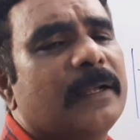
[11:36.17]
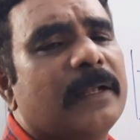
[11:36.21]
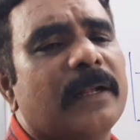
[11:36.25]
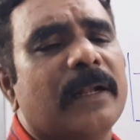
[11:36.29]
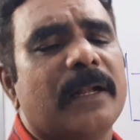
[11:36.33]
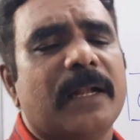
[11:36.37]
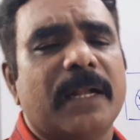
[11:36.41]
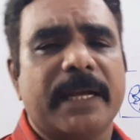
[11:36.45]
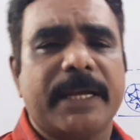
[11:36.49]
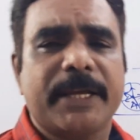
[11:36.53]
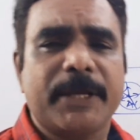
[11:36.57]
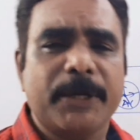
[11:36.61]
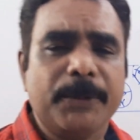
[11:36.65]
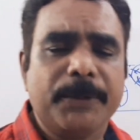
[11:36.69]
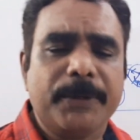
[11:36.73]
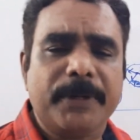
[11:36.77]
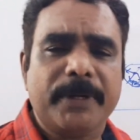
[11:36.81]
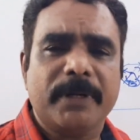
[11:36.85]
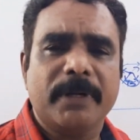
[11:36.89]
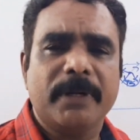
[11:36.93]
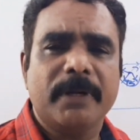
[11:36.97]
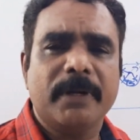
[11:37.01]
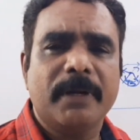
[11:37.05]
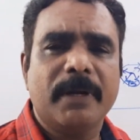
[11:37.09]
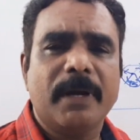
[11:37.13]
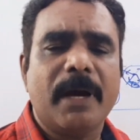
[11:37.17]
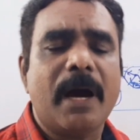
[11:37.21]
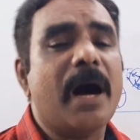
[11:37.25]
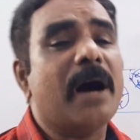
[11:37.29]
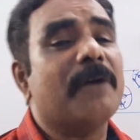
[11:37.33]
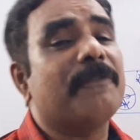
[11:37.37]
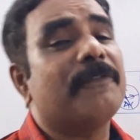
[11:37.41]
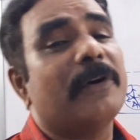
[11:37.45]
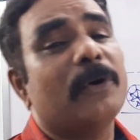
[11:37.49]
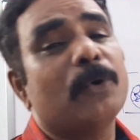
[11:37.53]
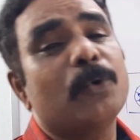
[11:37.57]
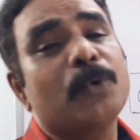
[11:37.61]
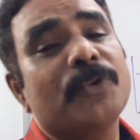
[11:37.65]
liquid,
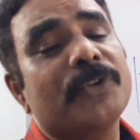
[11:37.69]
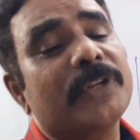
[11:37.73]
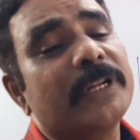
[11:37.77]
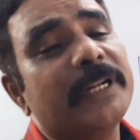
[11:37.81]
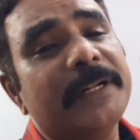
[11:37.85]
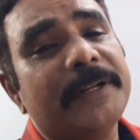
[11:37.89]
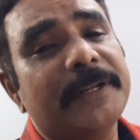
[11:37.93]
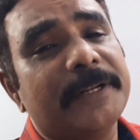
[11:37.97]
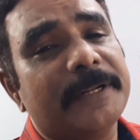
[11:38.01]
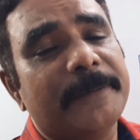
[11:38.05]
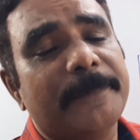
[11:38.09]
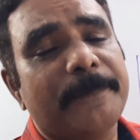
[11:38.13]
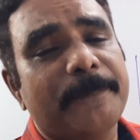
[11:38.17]
half outside.